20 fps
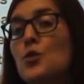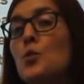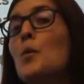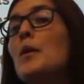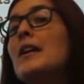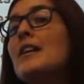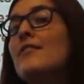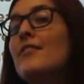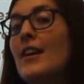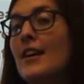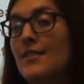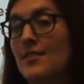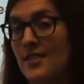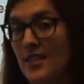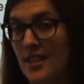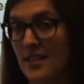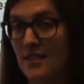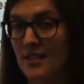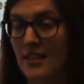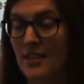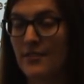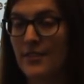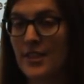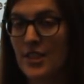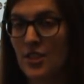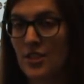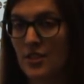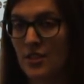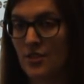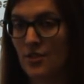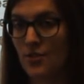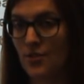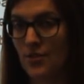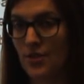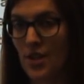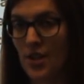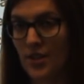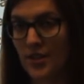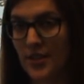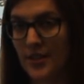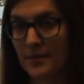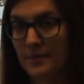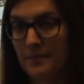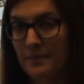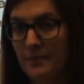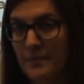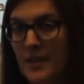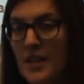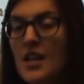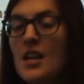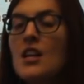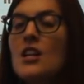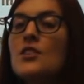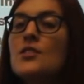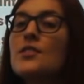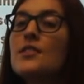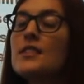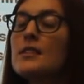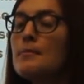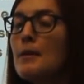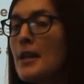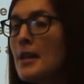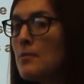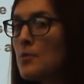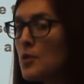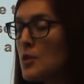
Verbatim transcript: 25 cents of each additional dollar. So the spending